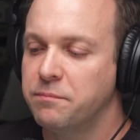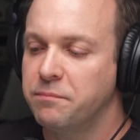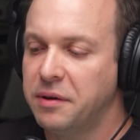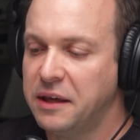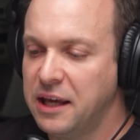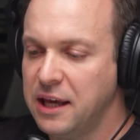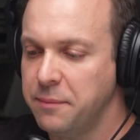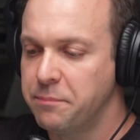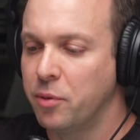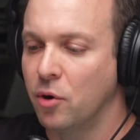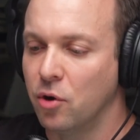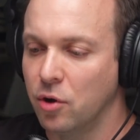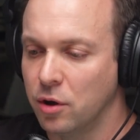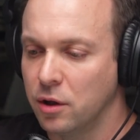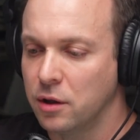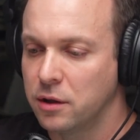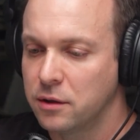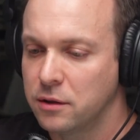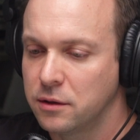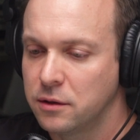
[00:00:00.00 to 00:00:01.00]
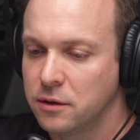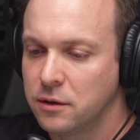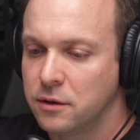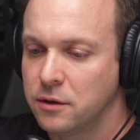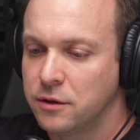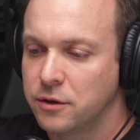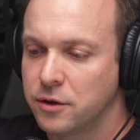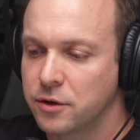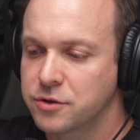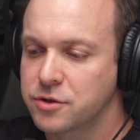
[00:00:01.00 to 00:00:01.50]
people,
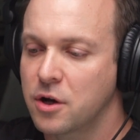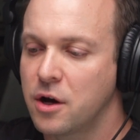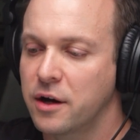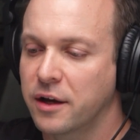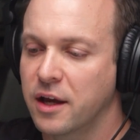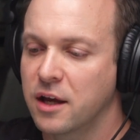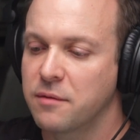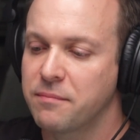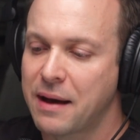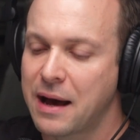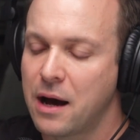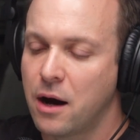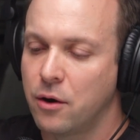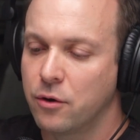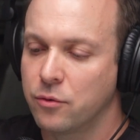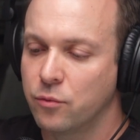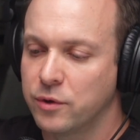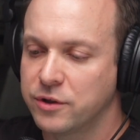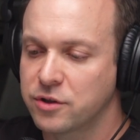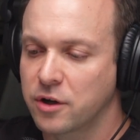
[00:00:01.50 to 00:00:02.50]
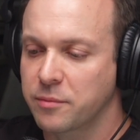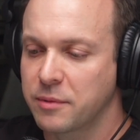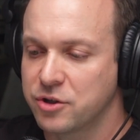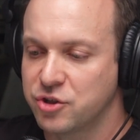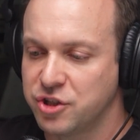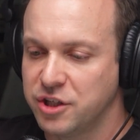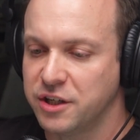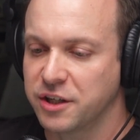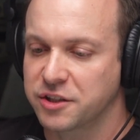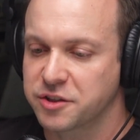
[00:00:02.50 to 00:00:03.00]
we talk about
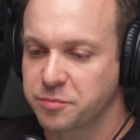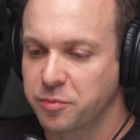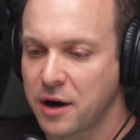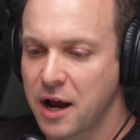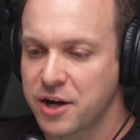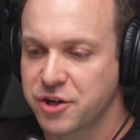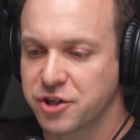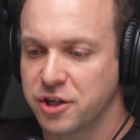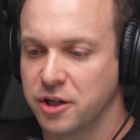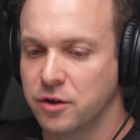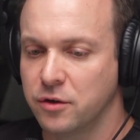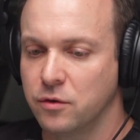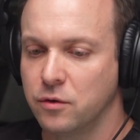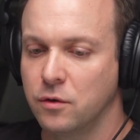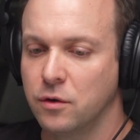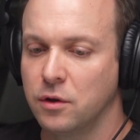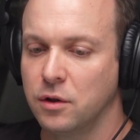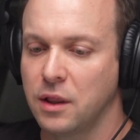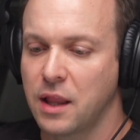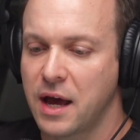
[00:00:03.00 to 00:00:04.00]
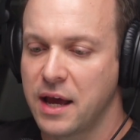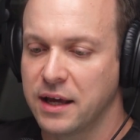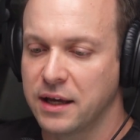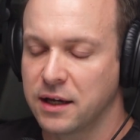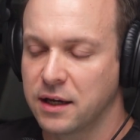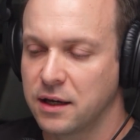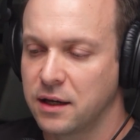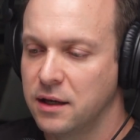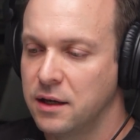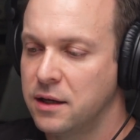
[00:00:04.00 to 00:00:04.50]
gene expression
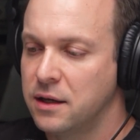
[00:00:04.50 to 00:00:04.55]
like